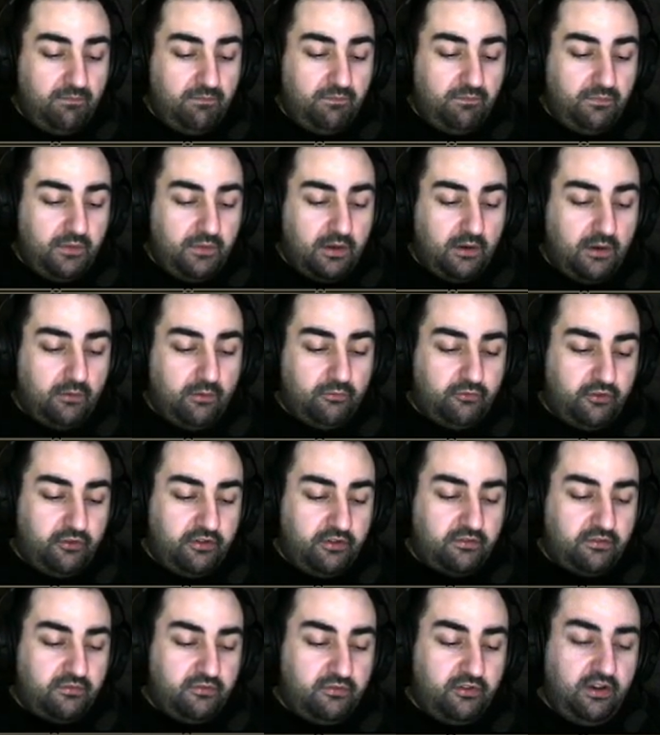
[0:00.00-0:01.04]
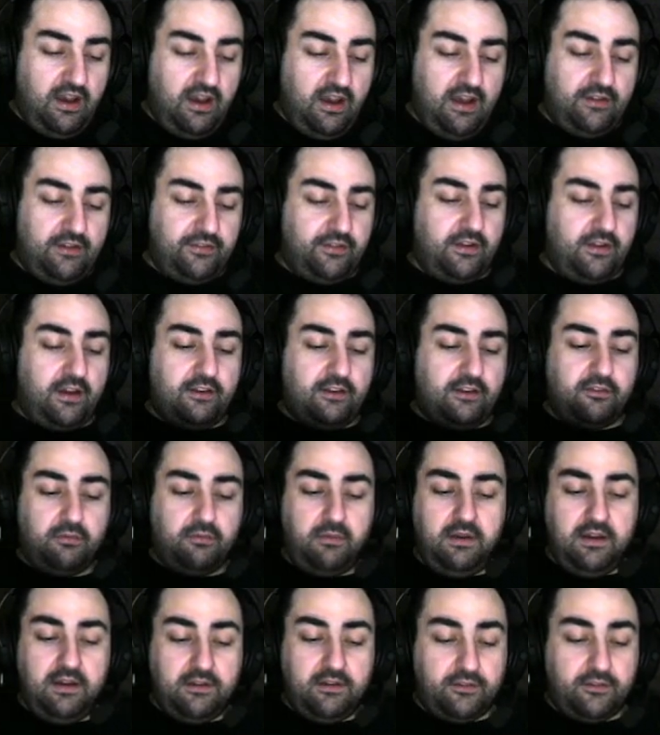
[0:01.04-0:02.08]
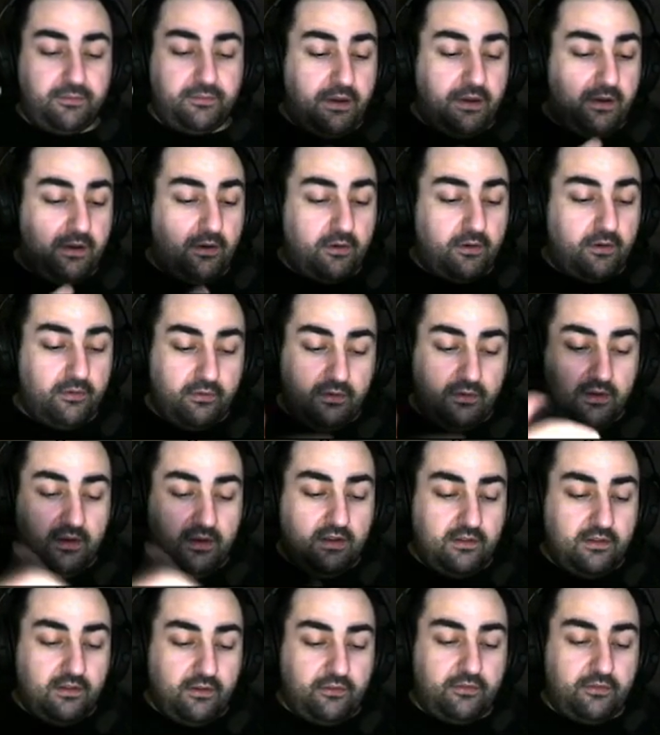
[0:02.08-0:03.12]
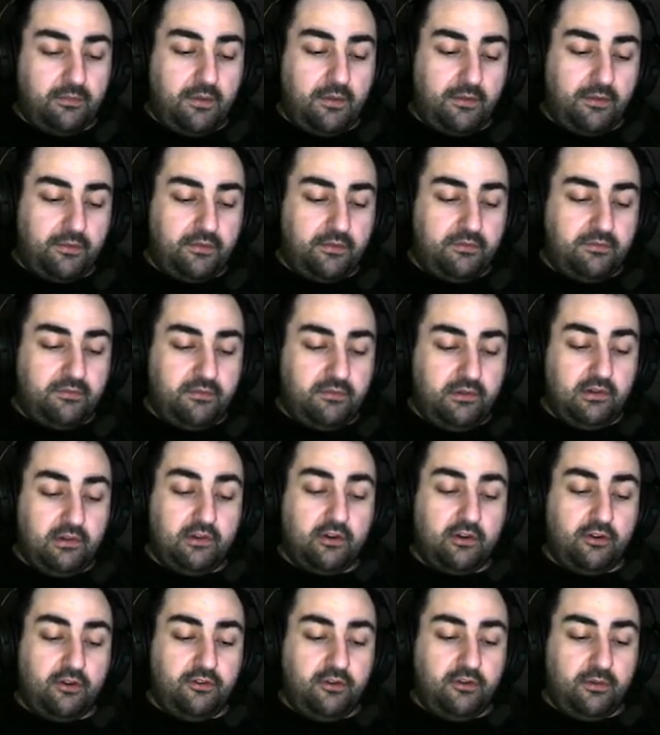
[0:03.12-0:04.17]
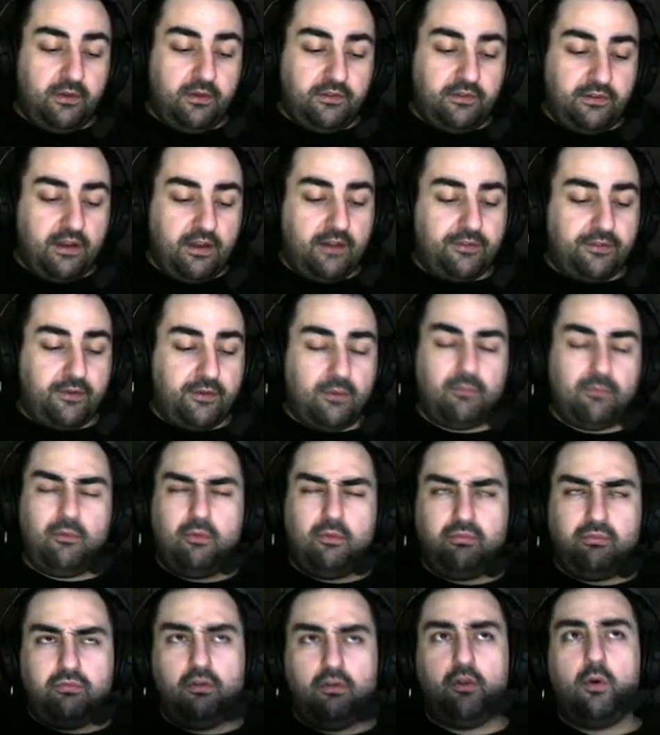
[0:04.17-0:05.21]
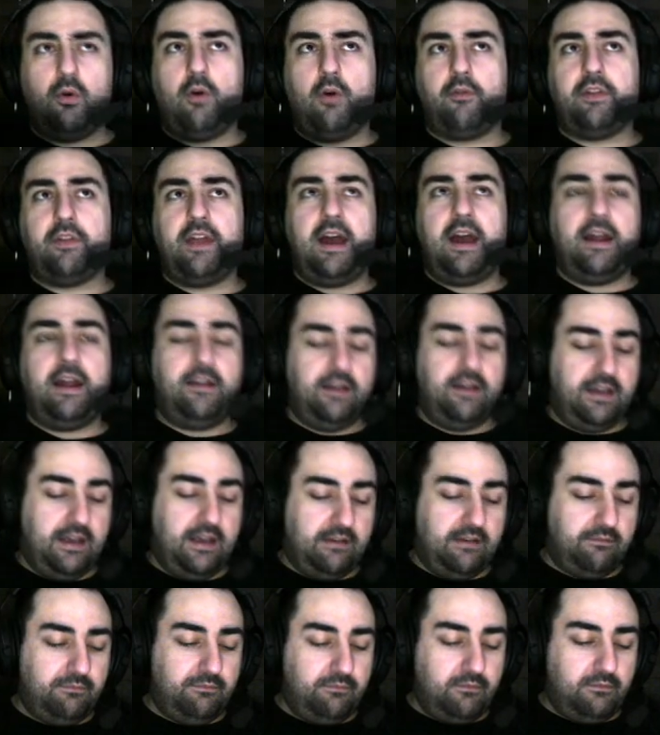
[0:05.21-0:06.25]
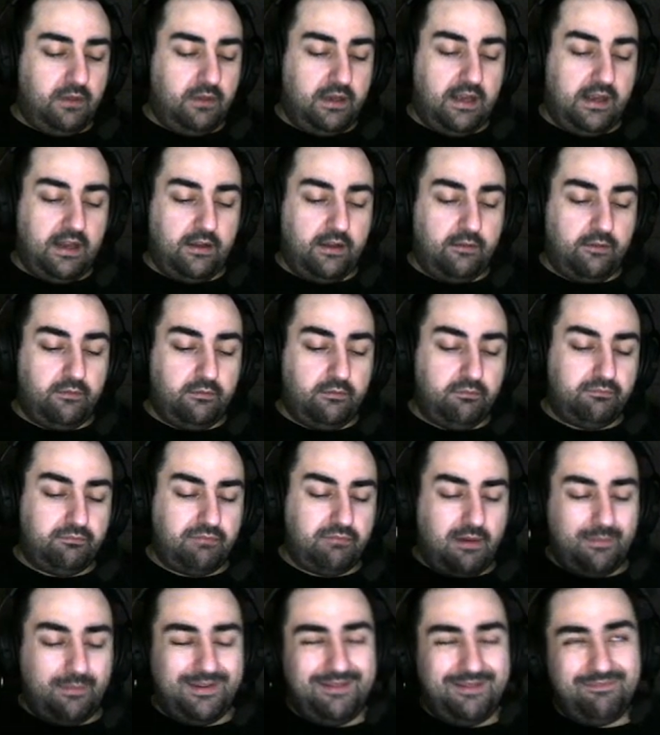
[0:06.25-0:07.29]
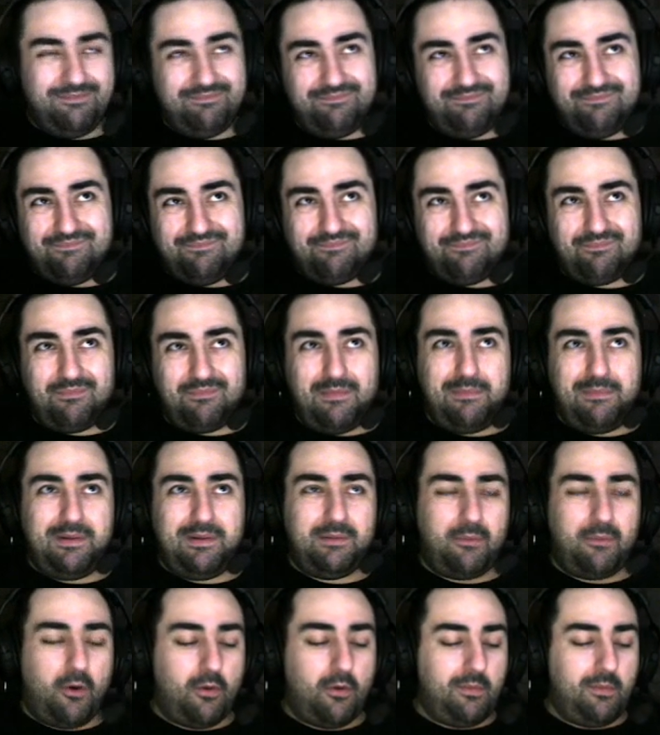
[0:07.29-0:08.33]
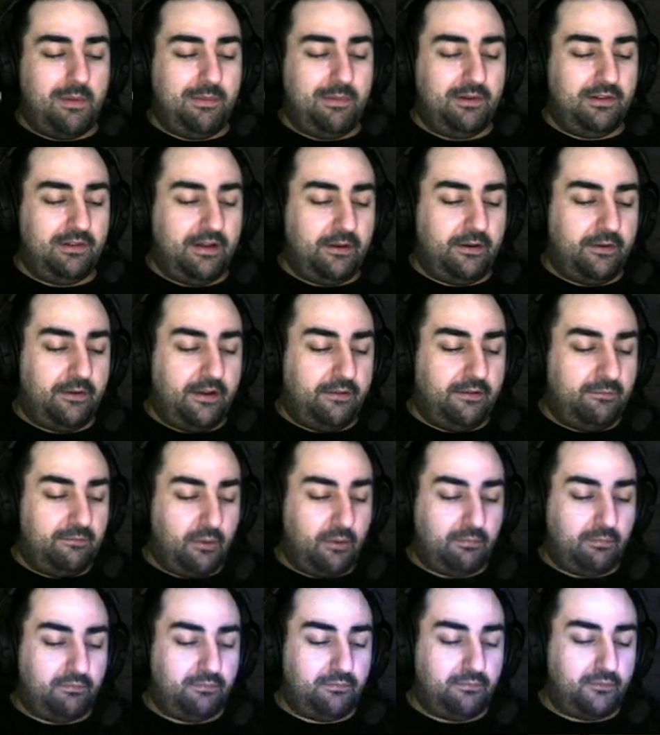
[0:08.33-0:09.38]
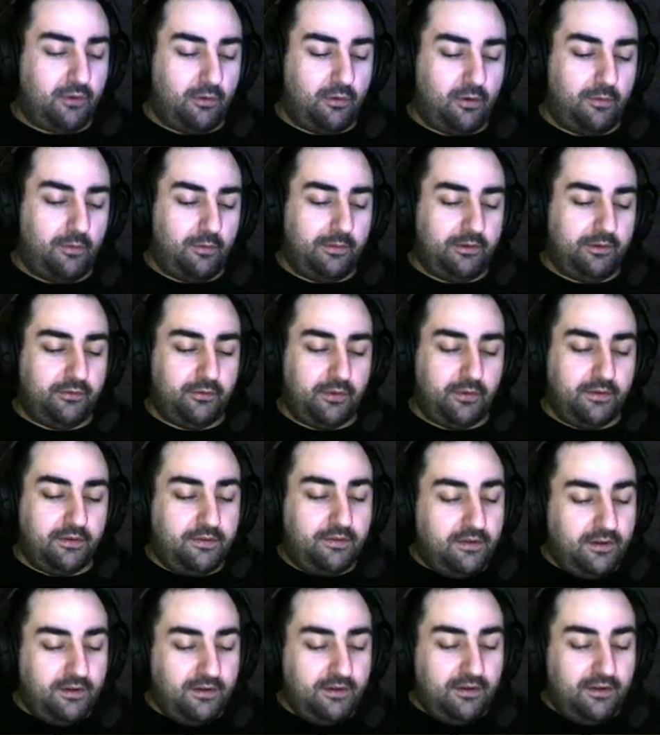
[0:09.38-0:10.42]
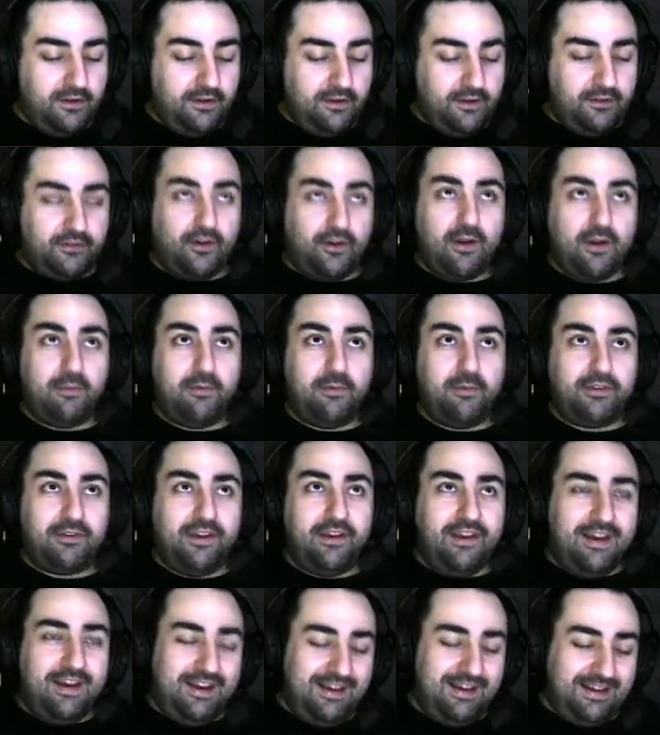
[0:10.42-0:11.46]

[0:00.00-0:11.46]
you know, she has a nice 3-hit spear. There's some other good units out there. We'll go over that again. Probably maybe tomorrow, maybe later. Dude. Don't hold me to it. Sorry, Booski.